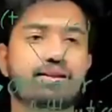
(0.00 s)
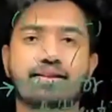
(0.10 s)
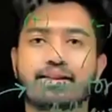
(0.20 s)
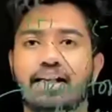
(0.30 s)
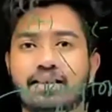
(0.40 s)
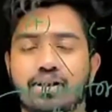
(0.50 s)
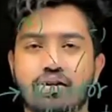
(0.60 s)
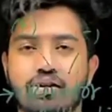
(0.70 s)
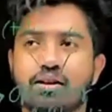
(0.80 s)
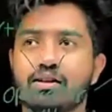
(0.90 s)
is kiyak
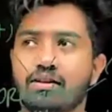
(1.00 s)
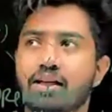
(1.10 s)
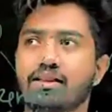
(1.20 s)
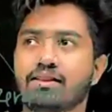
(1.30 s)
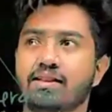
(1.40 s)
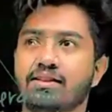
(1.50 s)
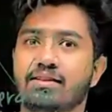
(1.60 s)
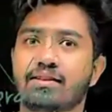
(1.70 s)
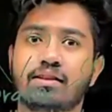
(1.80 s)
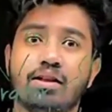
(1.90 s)
tinawada? 3, 6.